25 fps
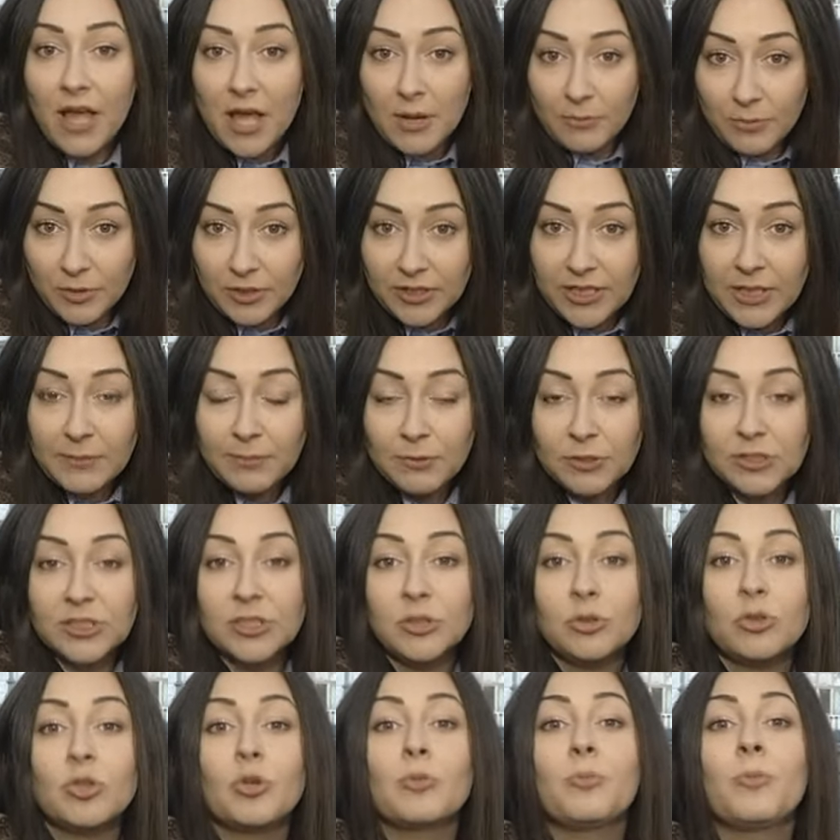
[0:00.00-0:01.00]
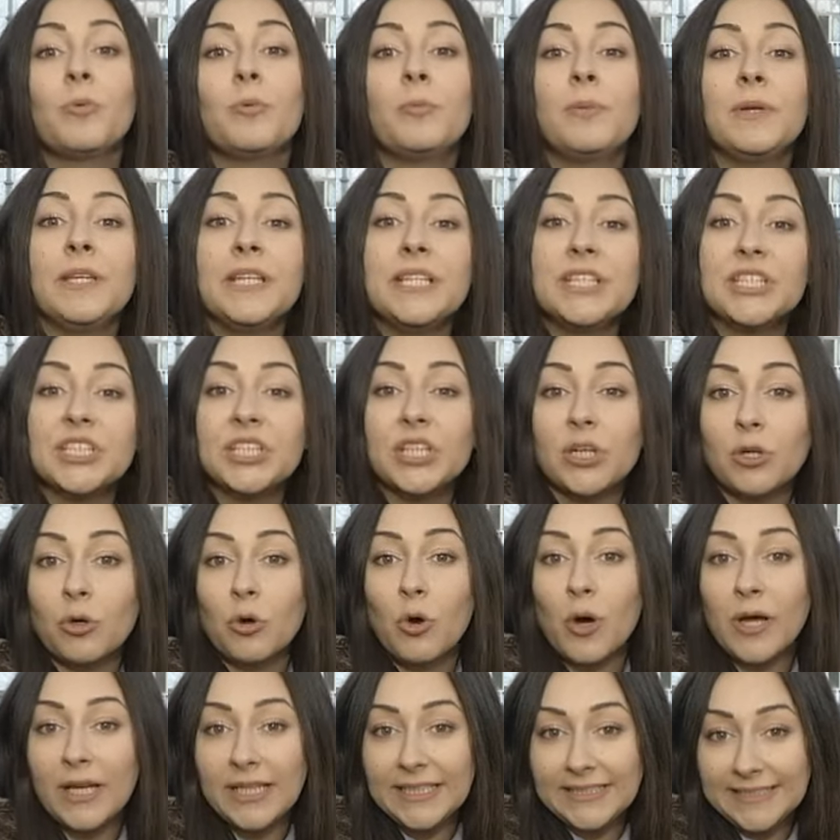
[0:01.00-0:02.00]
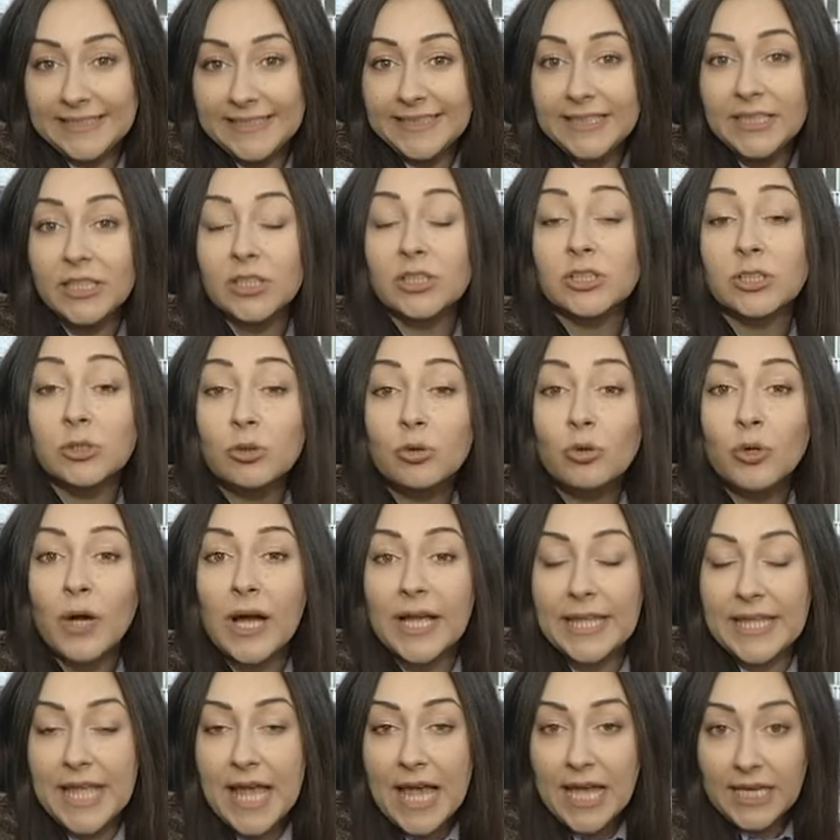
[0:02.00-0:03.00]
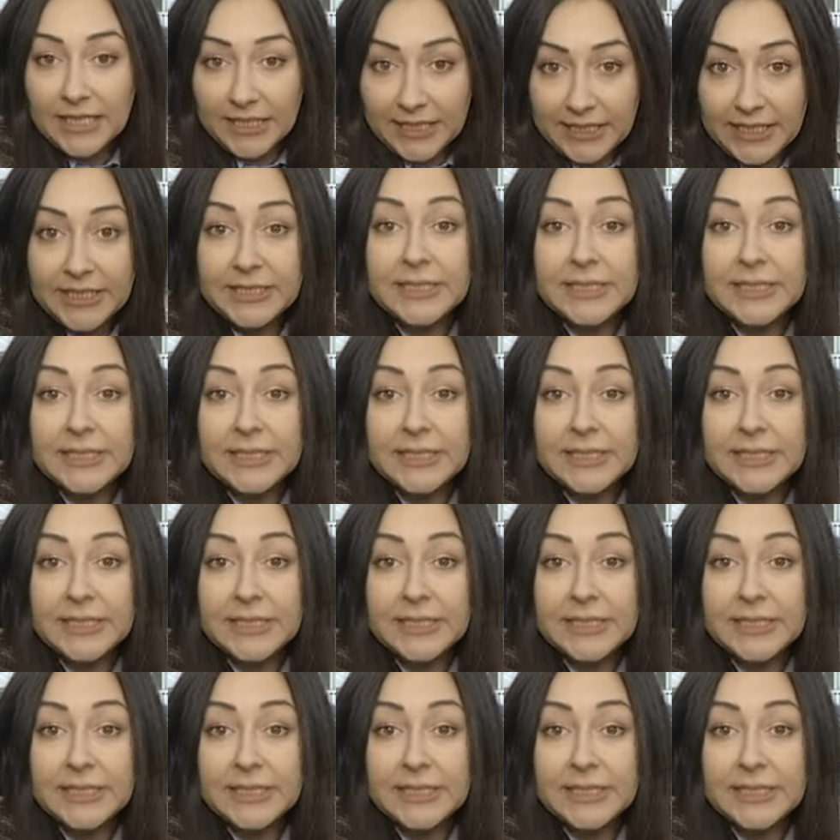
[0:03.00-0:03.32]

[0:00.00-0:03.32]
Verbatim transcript: This involves a public hearing that is broadcast live.